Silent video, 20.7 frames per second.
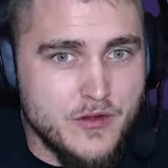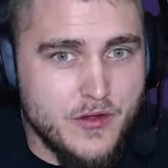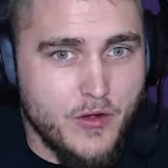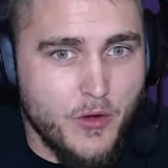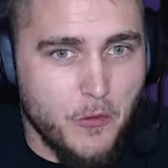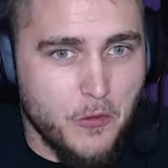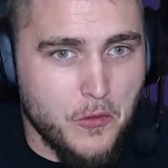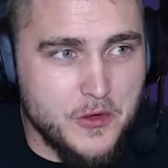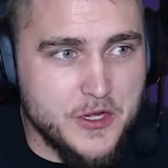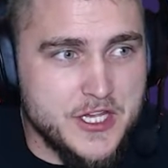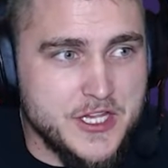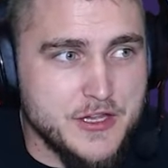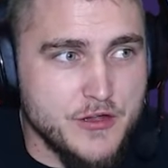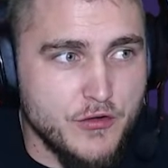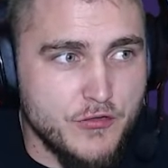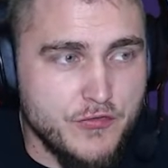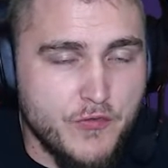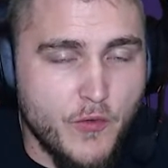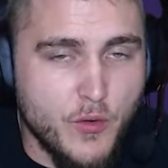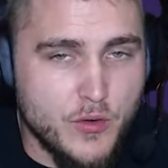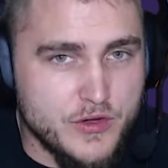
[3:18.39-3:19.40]
or heal
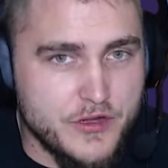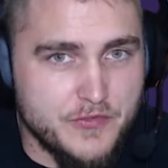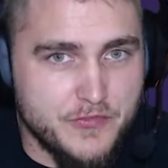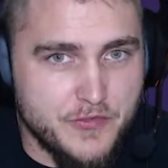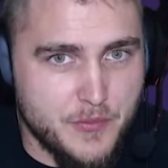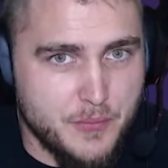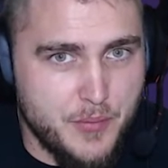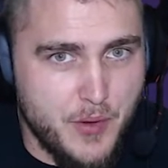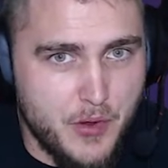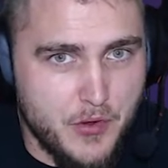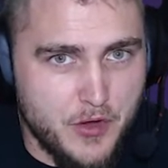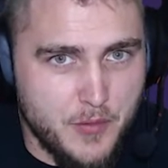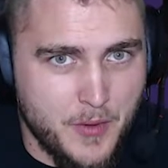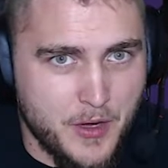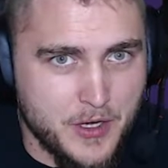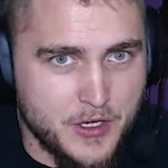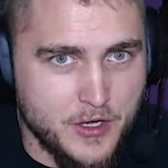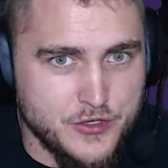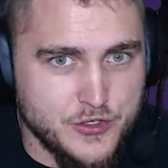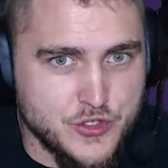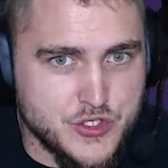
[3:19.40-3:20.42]
4 different Pokemon
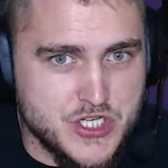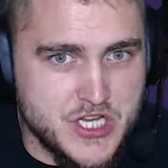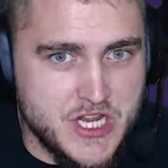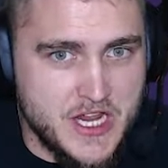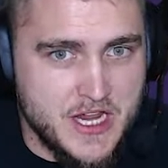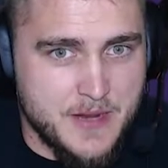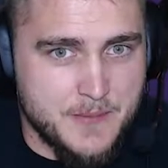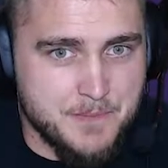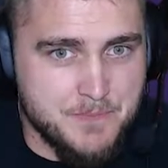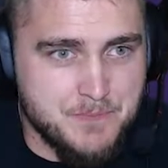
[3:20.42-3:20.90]
on your team.